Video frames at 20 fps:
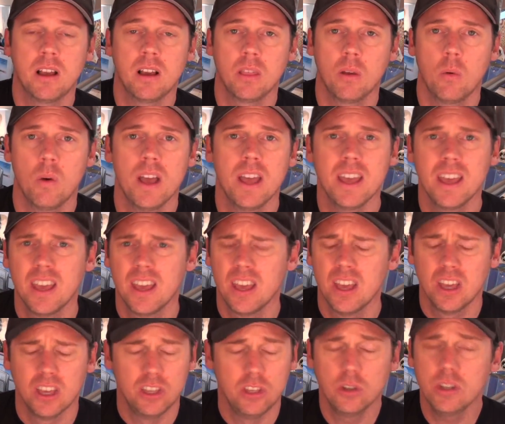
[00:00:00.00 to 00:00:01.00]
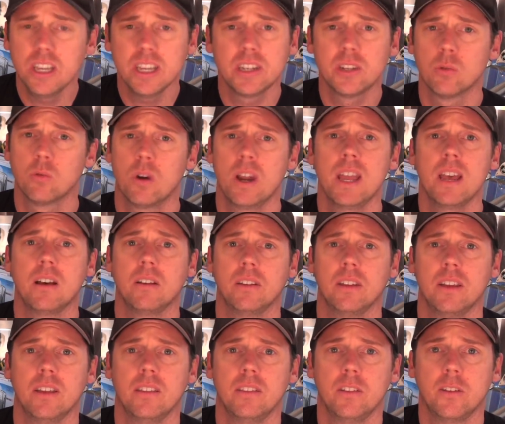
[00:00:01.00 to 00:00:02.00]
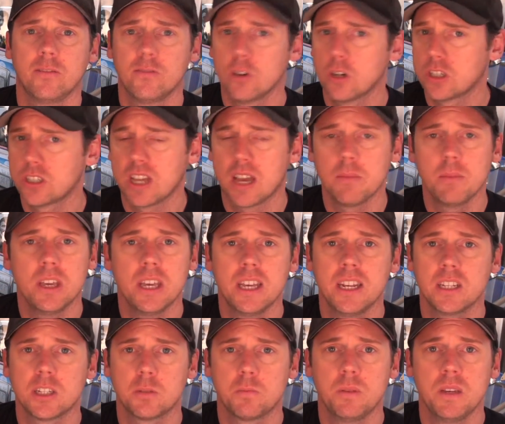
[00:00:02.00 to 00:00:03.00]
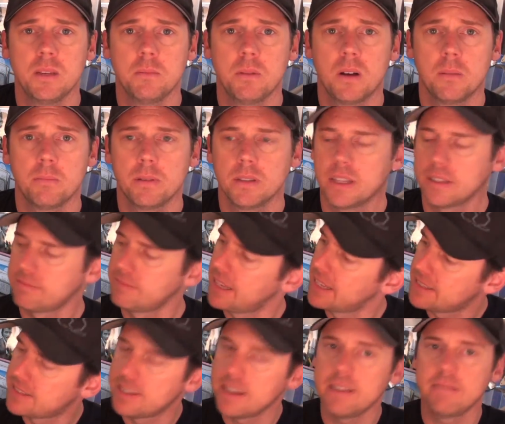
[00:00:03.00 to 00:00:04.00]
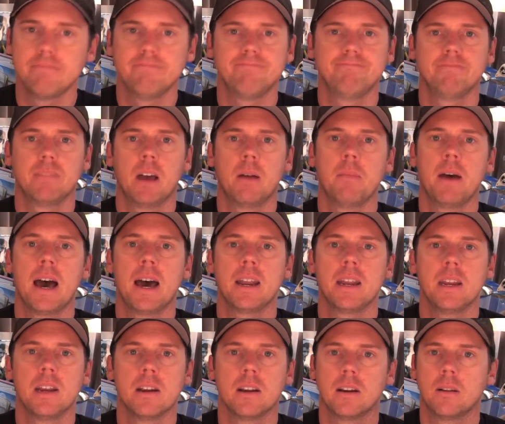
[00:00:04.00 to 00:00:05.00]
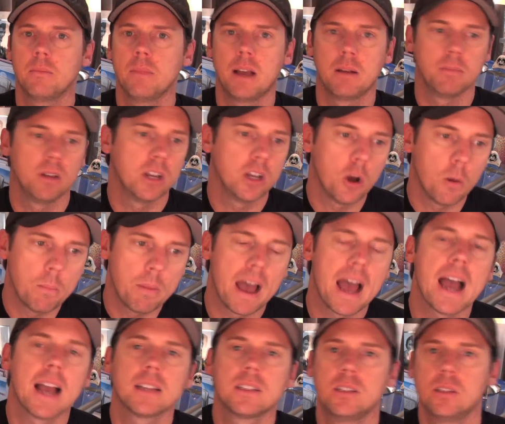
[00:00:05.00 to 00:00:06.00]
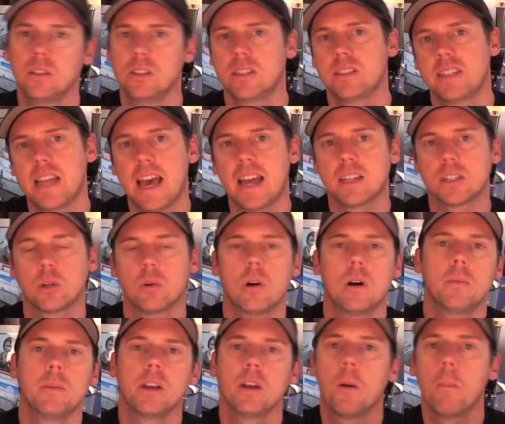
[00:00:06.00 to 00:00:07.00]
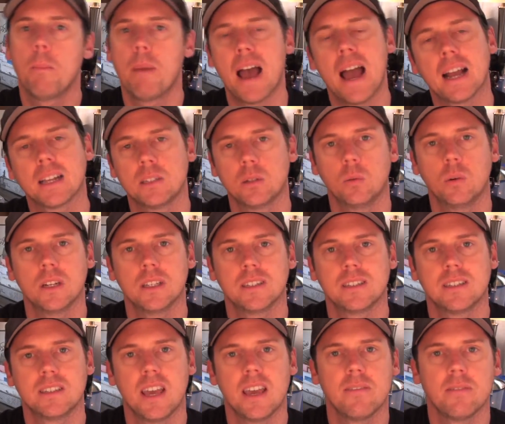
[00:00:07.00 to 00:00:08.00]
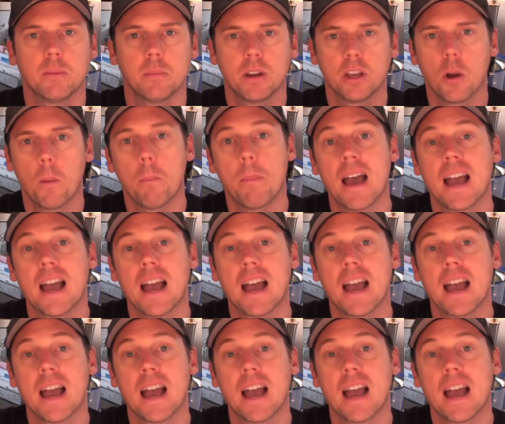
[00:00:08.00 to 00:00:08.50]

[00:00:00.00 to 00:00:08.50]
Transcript: along the way, you'll get derailed. The first time you hit a speed bump, you're like, that's it. I'm out of here. I'm going to go back to the status quo. I'm going to go back to what's safe. I'm going to go